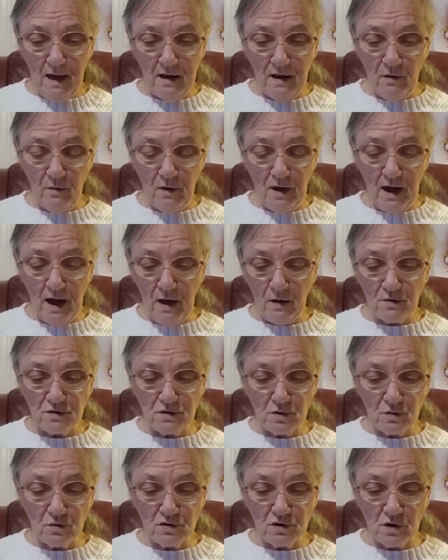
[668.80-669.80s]
anyway, I
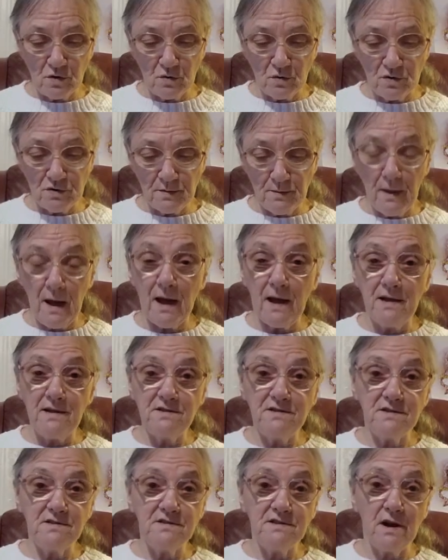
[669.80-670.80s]
was going to go to
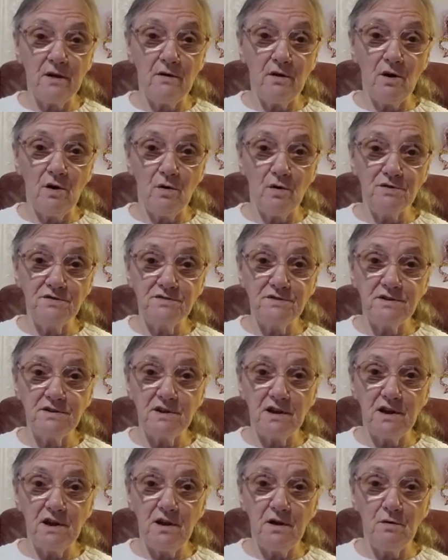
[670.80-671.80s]
my sister-in-law's
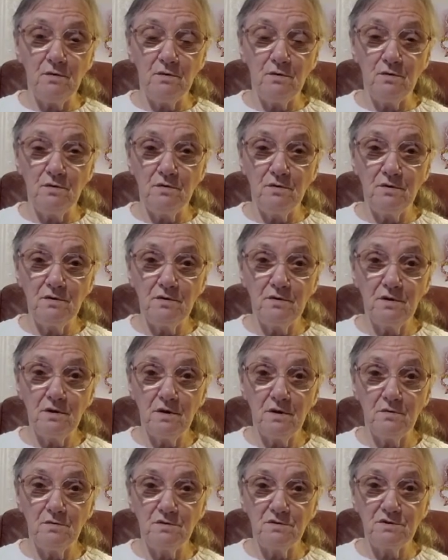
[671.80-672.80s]
today,
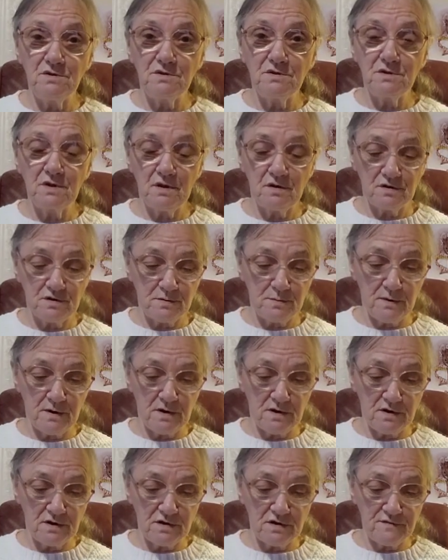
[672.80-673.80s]
whose
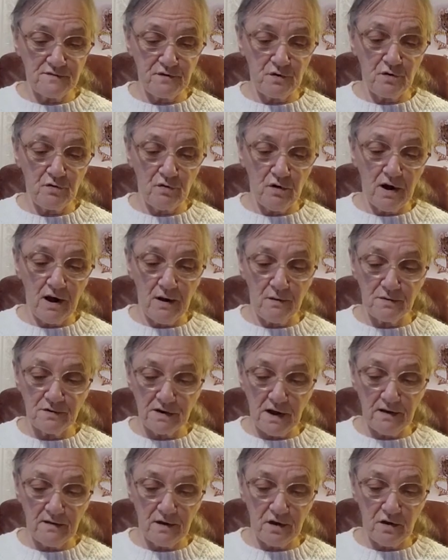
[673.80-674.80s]
husband's funeral I
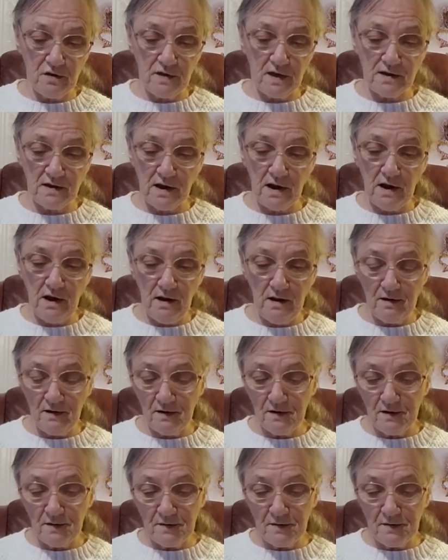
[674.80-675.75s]
was at the other day.